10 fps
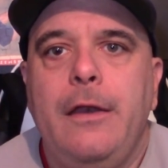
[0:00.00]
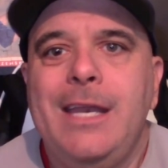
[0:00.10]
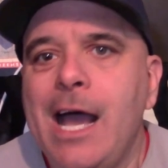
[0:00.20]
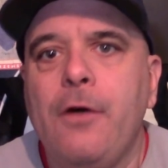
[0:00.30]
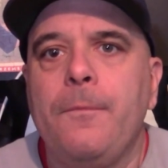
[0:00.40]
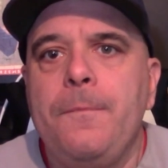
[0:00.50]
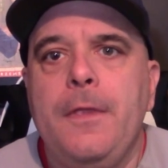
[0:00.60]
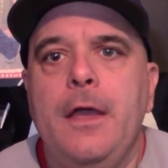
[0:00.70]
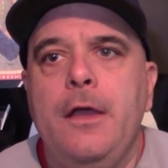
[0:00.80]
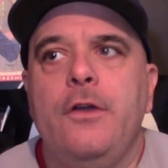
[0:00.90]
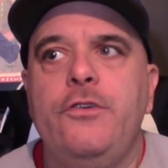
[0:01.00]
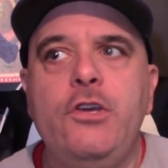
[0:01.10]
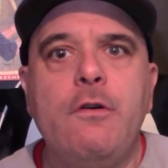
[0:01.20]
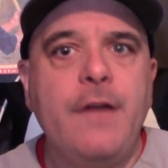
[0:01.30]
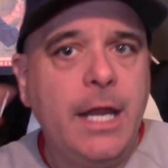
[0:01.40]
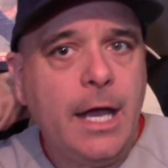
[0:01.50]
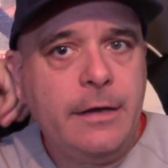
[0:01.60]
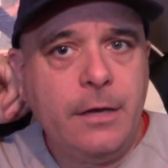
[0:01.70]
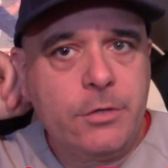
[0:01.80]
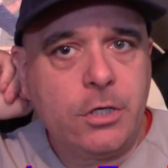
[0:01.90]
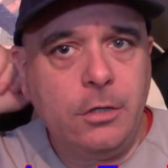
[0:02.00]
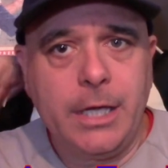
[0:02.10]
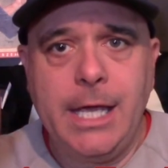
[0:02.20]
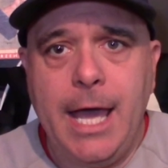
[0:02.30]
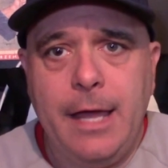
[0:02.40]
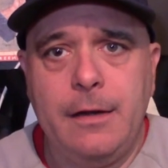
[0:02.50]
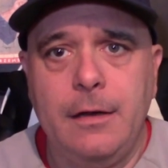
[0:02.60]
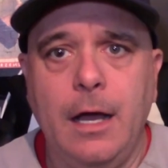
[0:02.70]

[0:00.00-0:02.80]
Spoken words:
Now, do you have any idea what you're looking at?